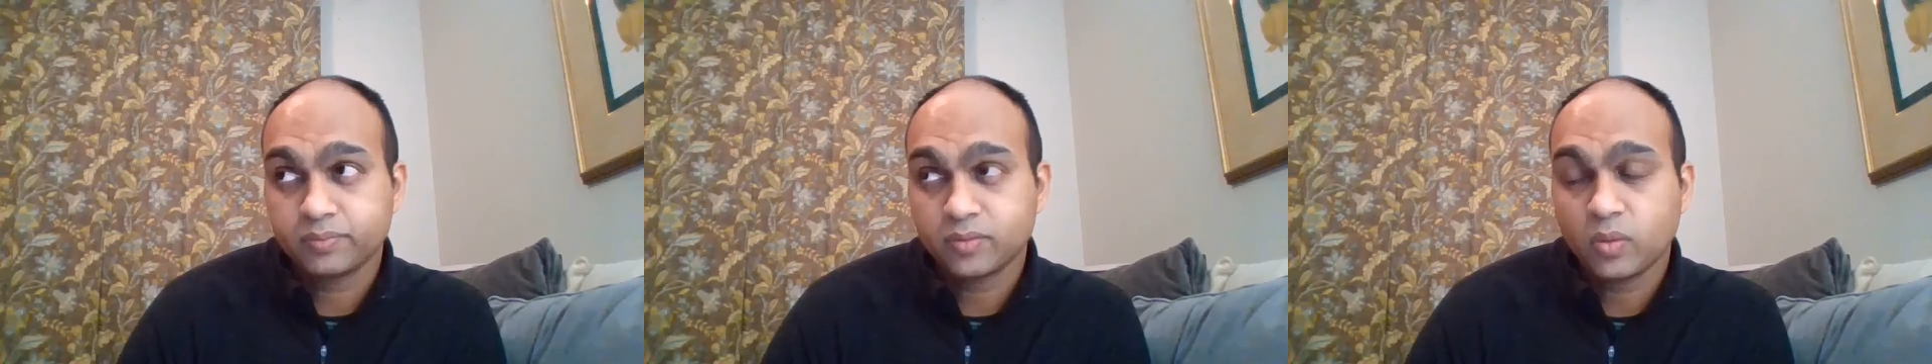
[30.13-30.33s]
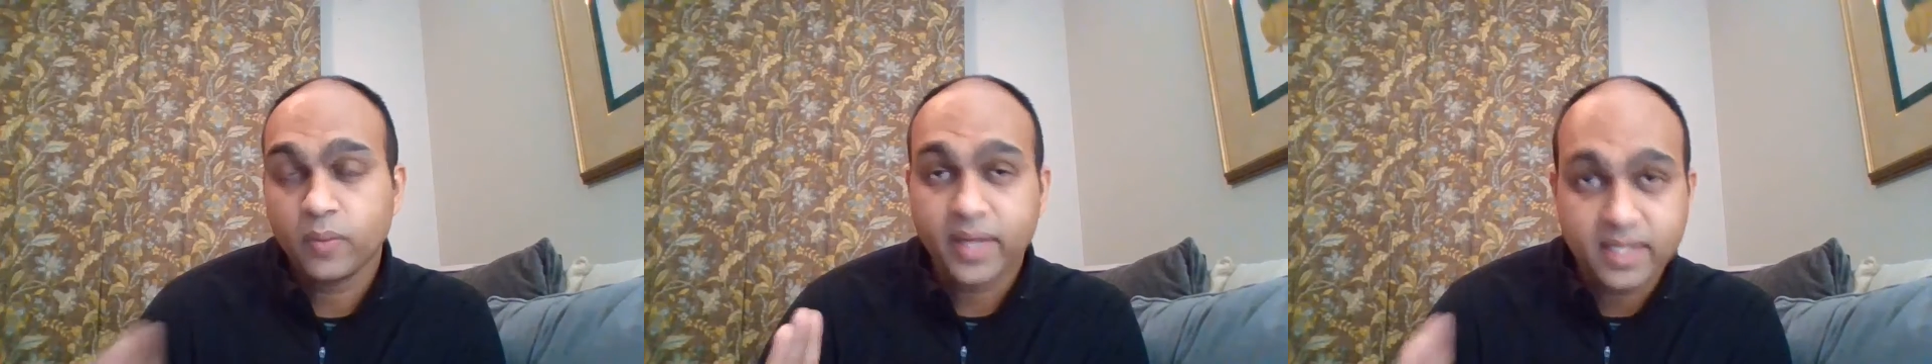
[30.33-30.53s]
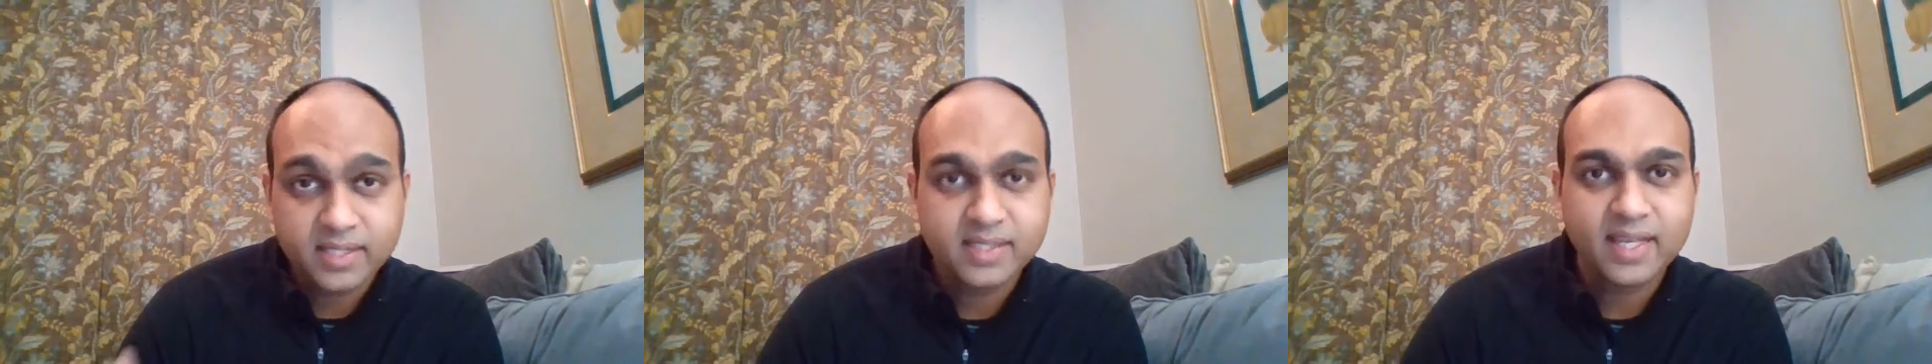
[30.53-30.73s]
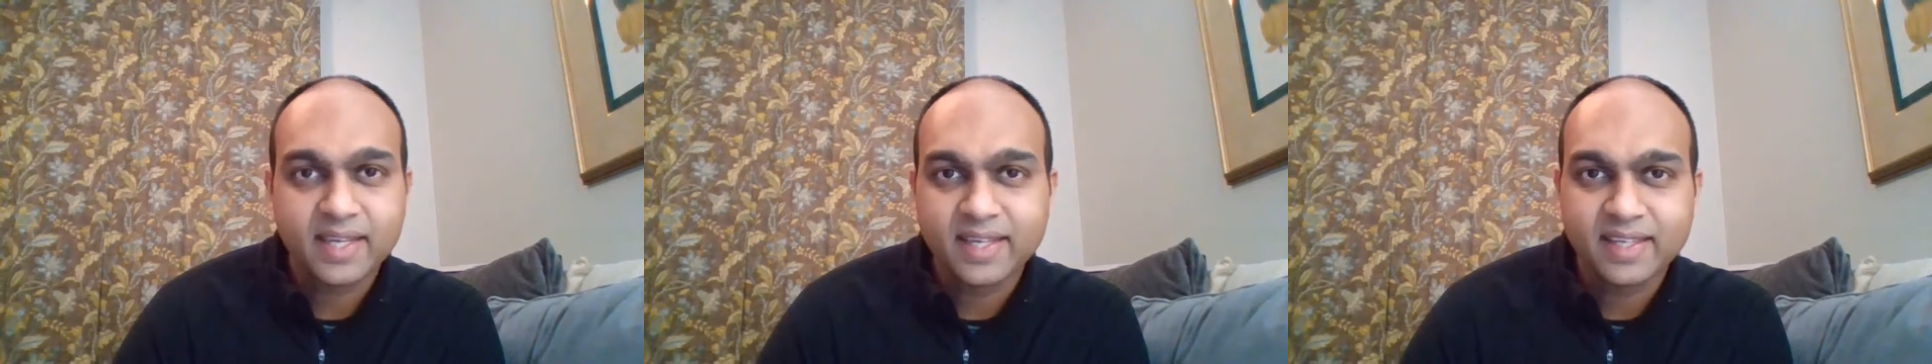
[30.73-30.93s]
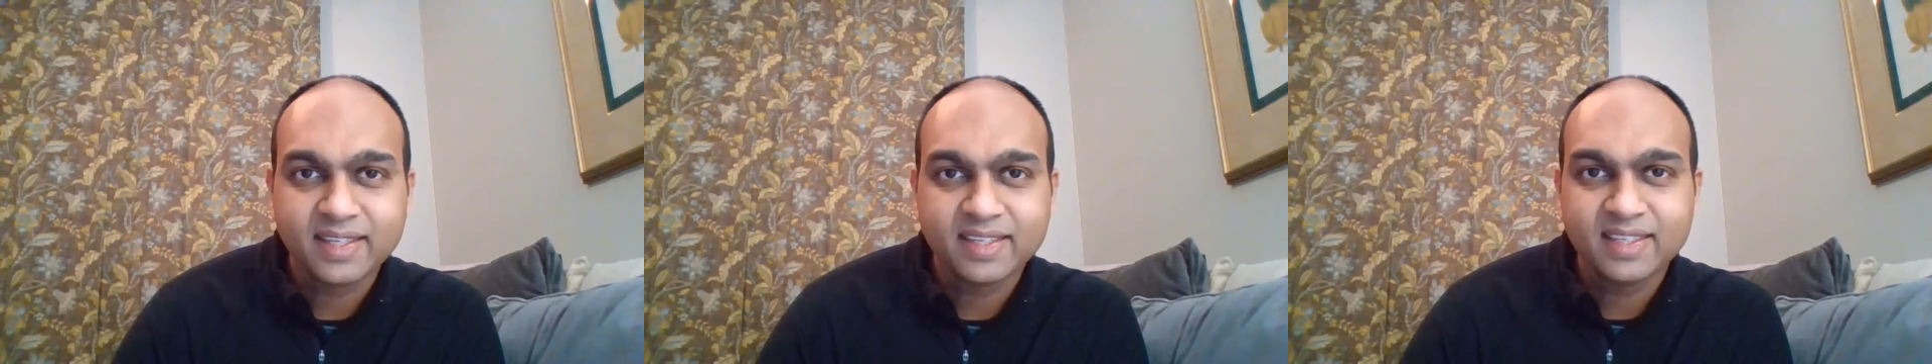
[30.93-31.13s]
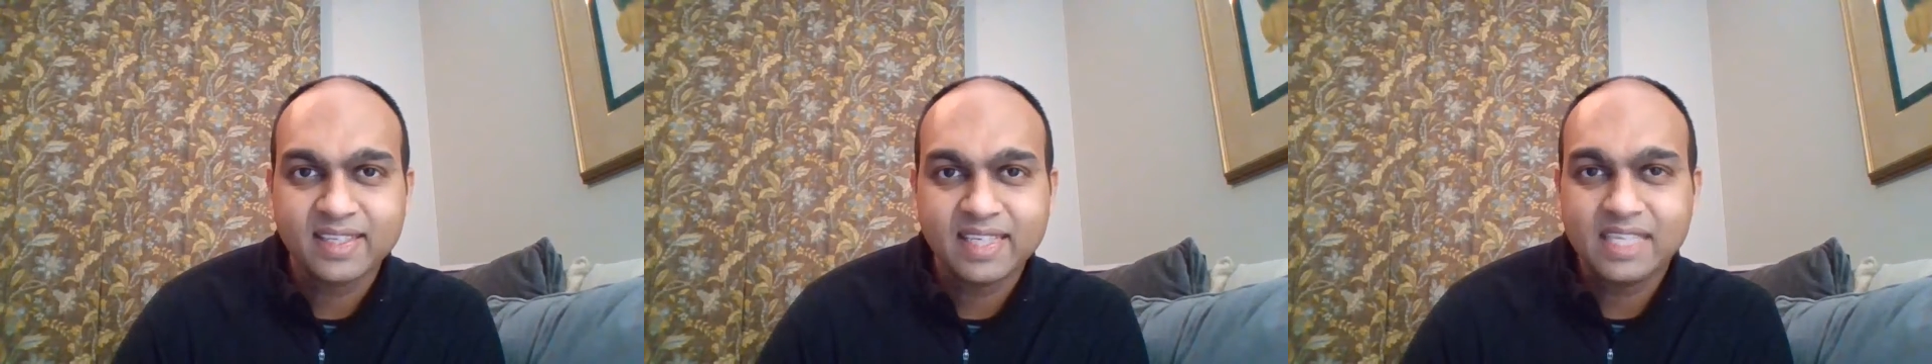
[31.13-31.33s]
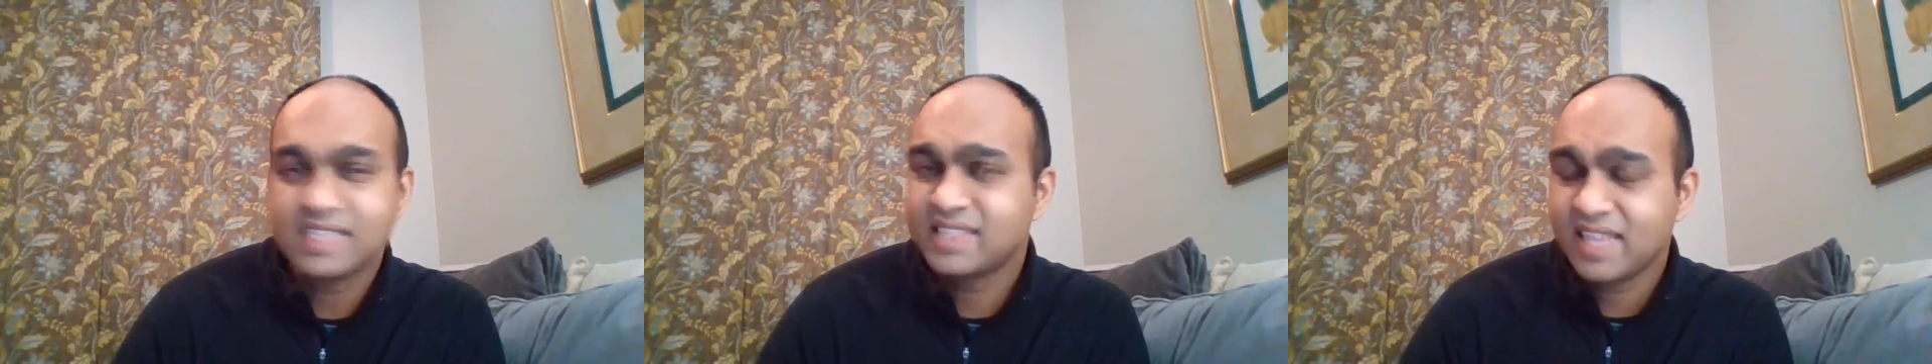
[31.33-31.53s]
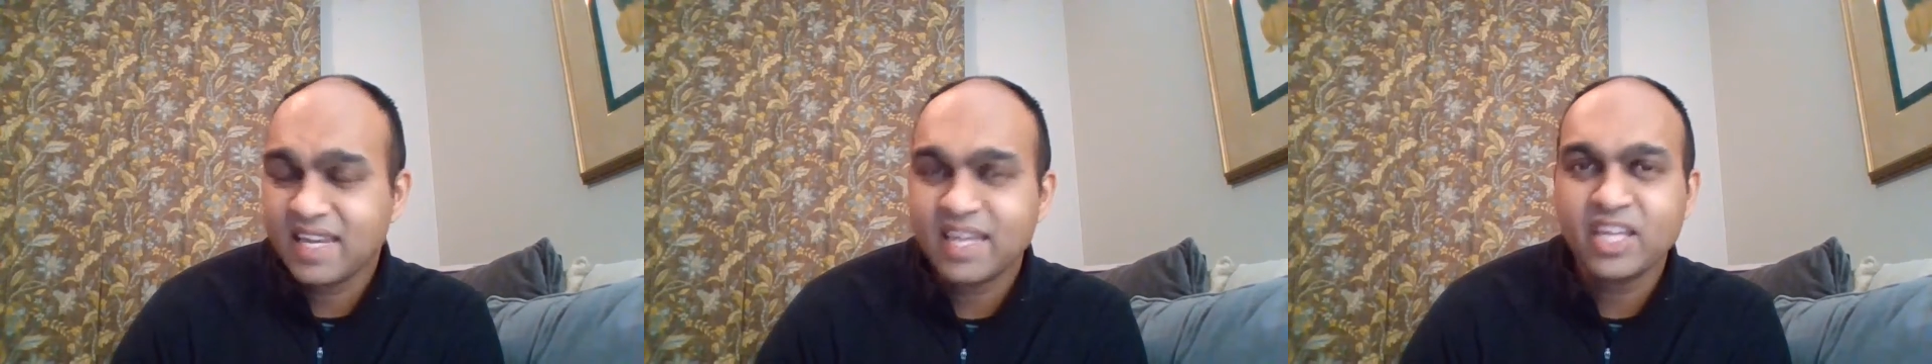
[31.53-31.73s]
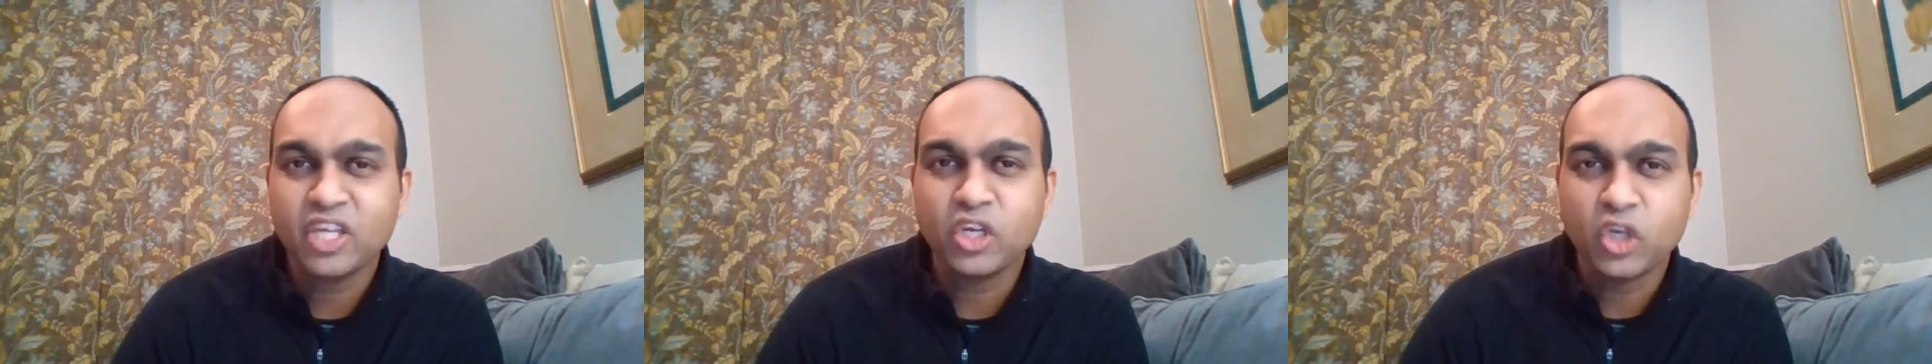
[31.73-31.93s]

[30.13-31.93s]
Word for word: wait a second is there any